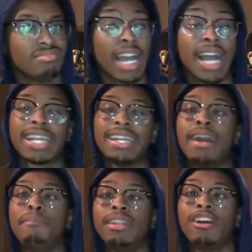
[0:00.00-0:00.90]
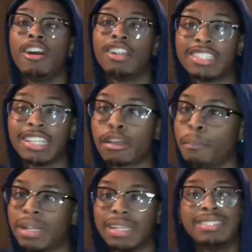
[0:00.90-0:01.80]
How can I be the artist that the
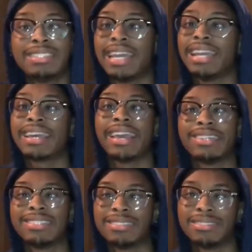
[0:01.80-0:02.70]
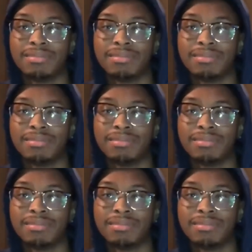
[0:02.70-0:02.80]
police can't cancel?